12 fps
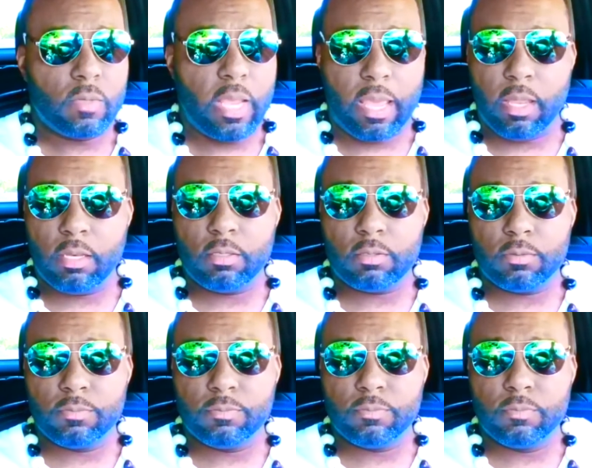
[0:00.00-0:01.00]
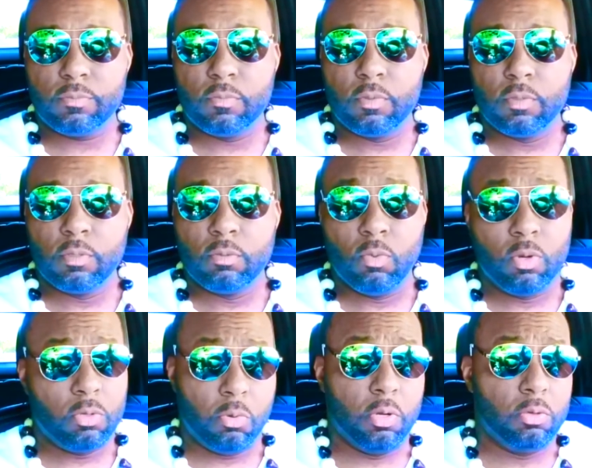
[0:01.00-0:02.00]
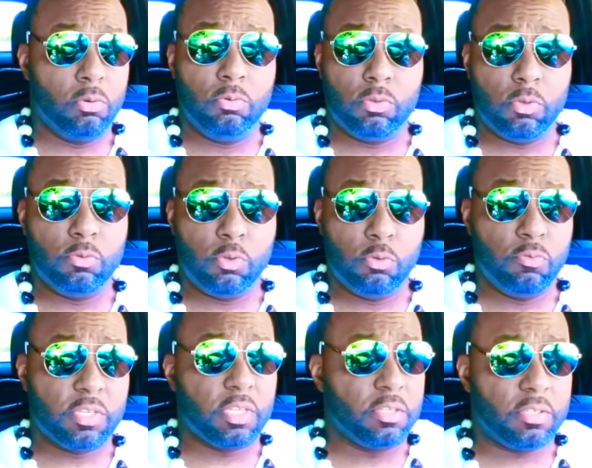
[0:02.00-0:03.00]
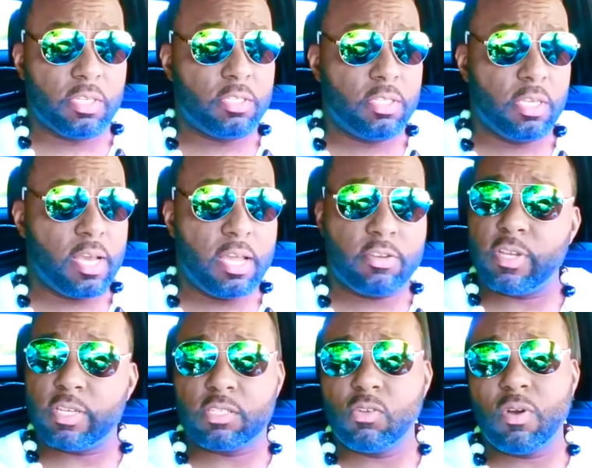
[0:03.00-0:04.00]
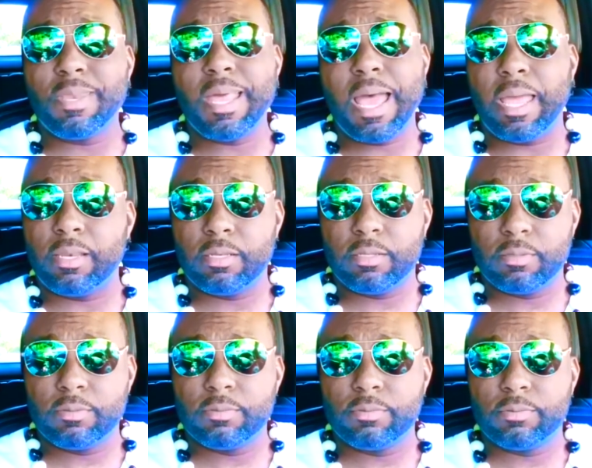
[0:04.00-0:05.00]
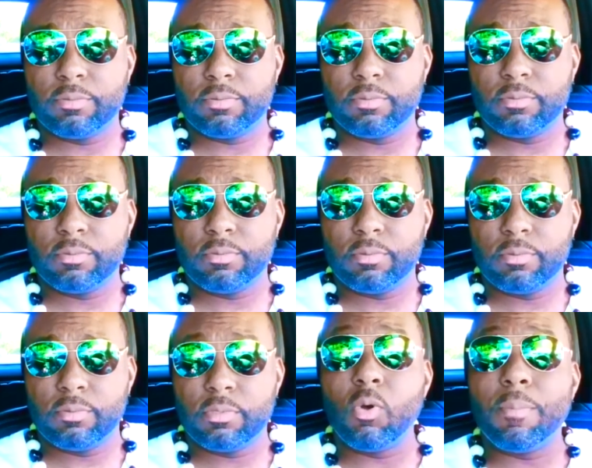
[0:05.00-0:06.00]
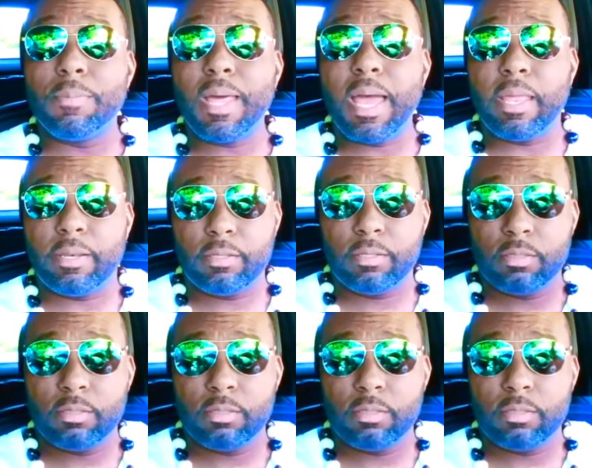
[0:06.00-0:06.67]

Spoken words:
And well, you risking 16 contracts. No, I'm not. No, I'm not.